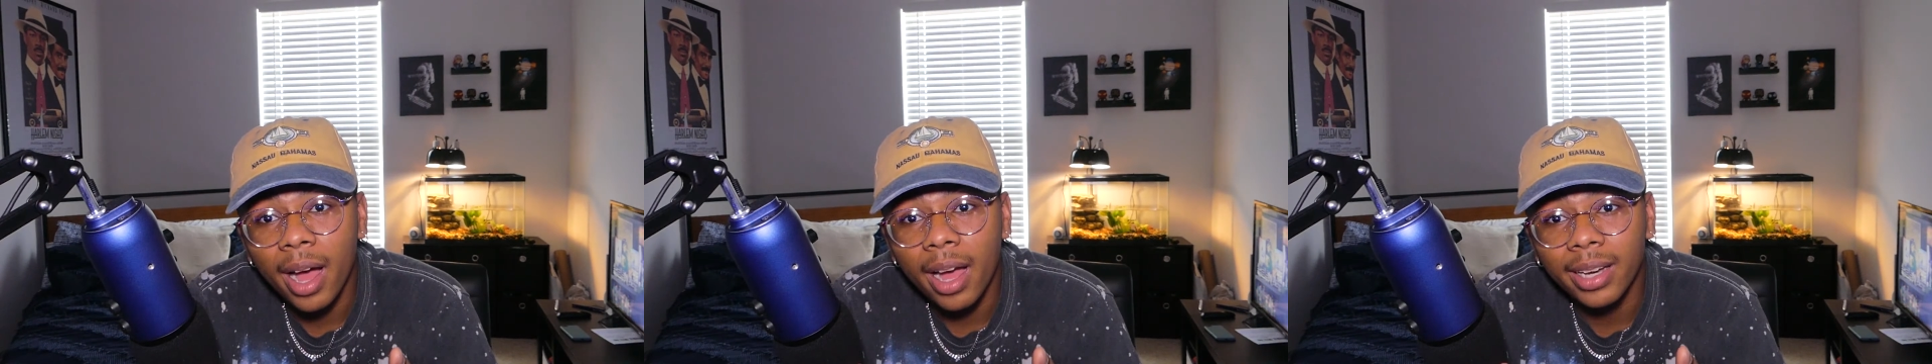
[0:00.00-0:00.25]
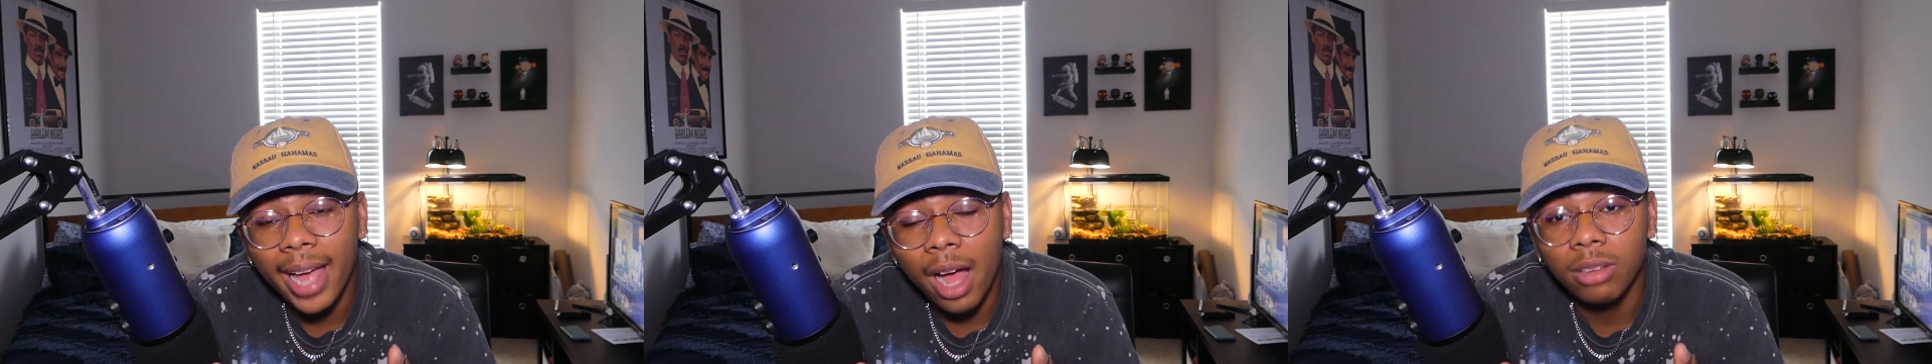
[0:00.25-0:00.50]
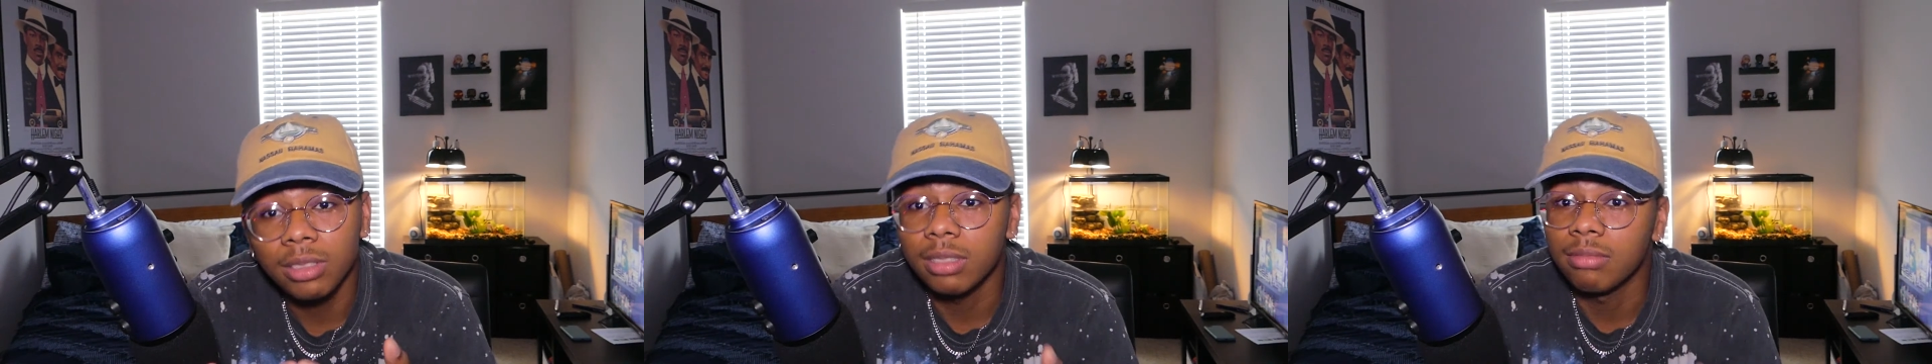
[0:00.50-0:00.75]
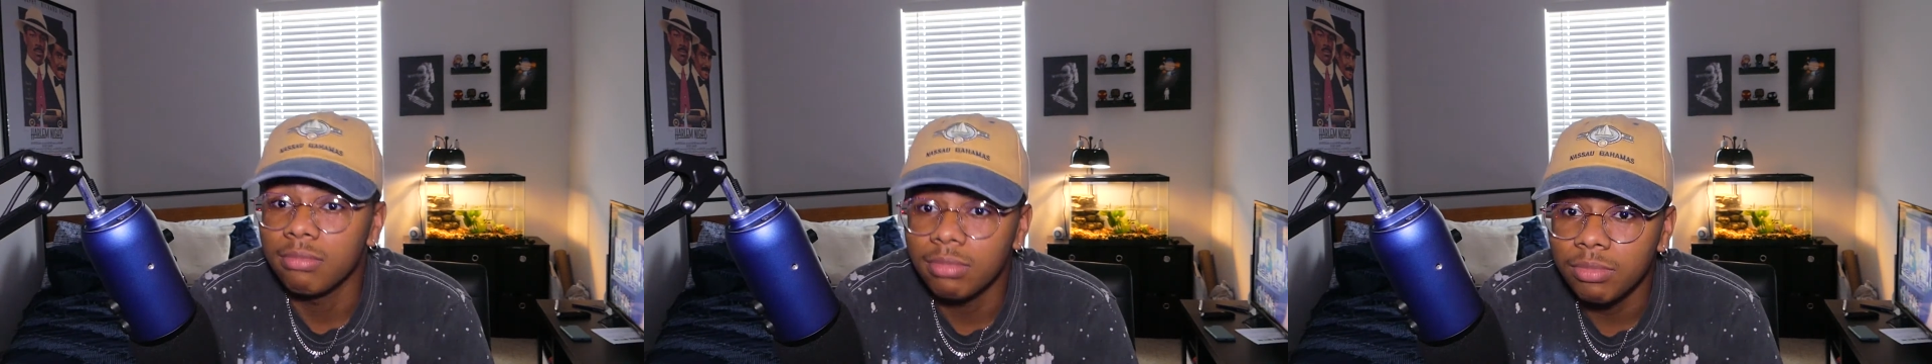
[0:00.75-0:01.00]
doubts,
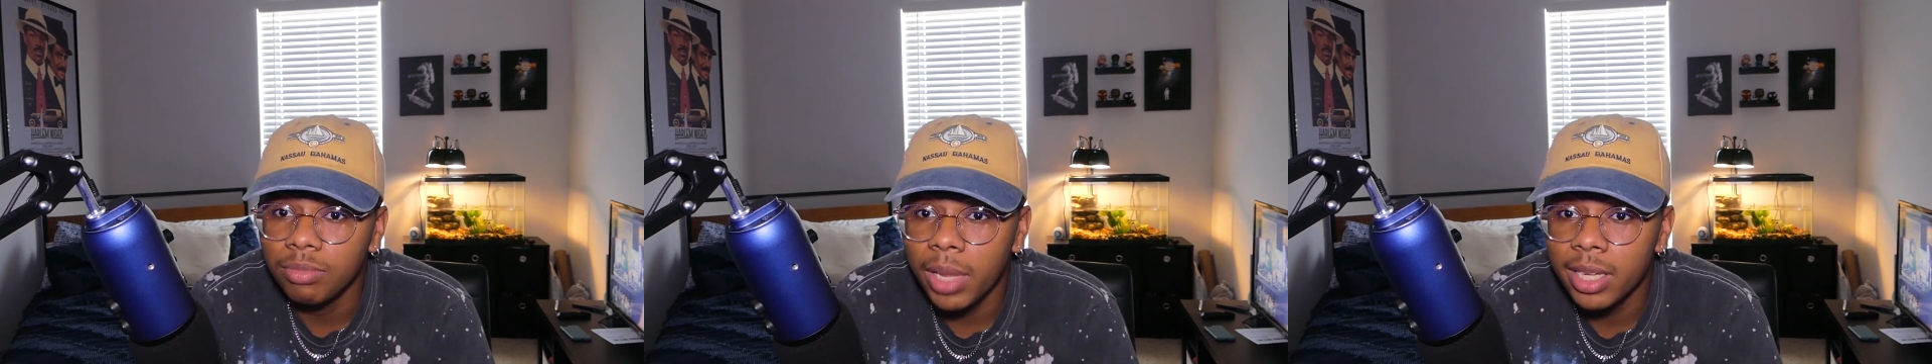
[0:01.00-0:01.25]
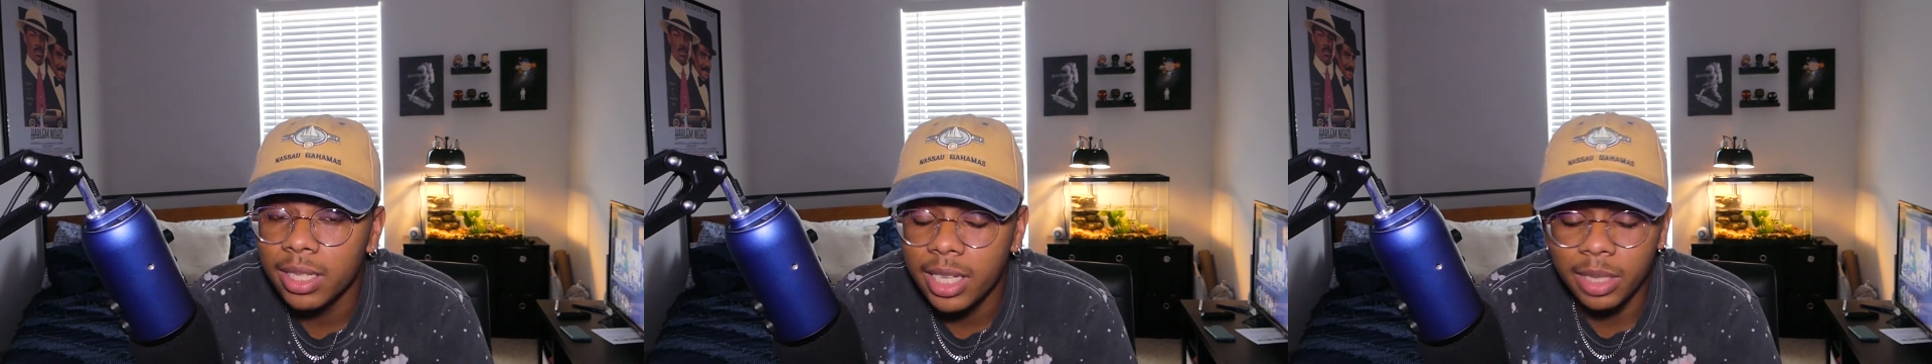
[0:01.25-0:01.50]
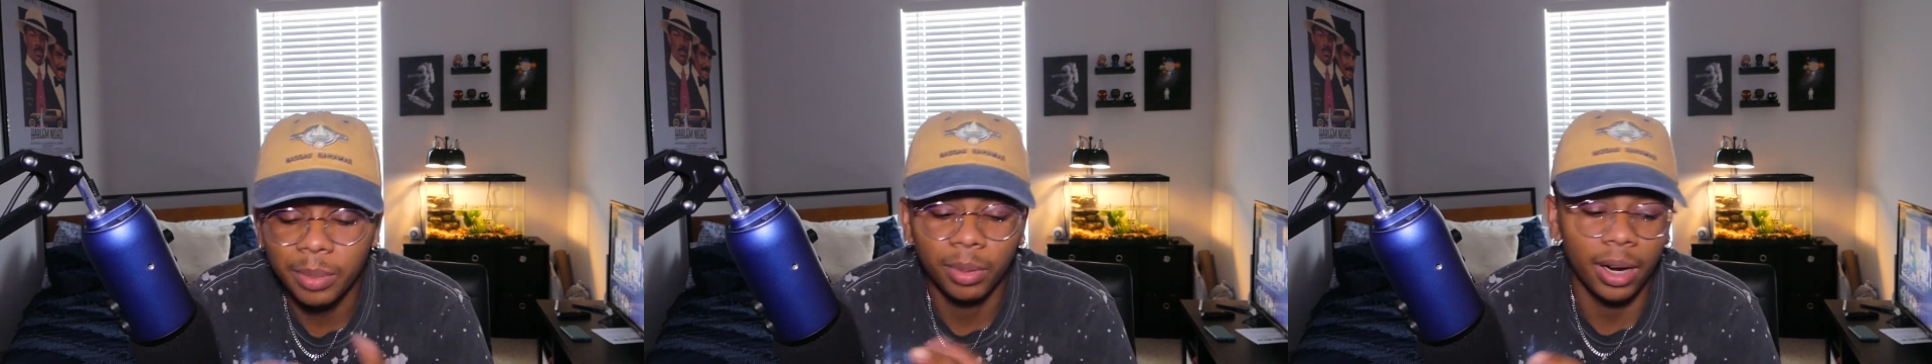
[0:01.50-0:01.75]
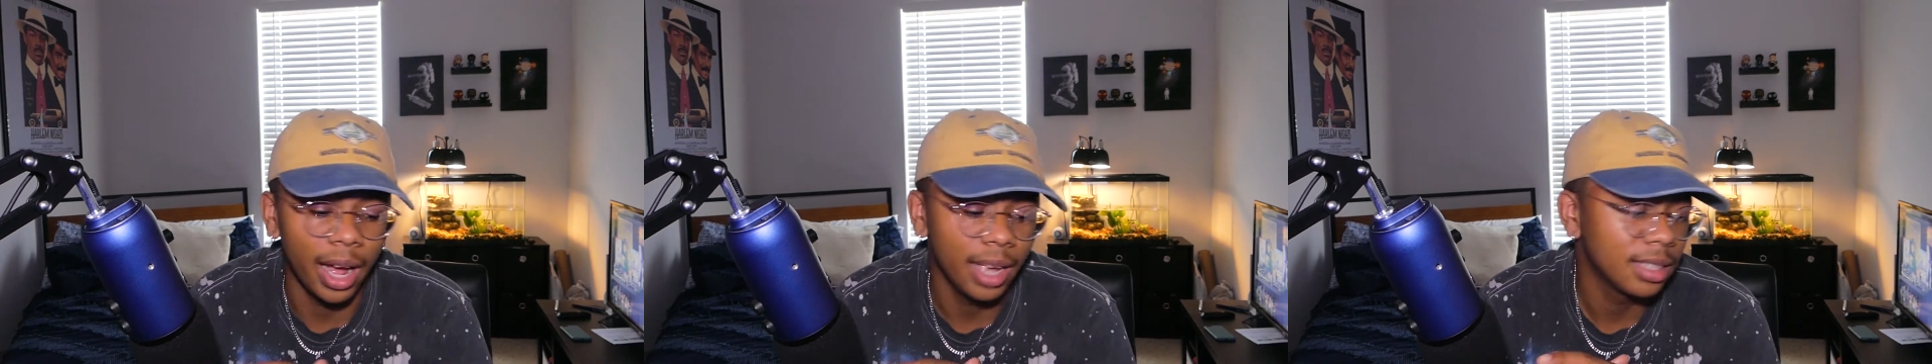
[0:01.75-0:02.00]
pleasantly surprised.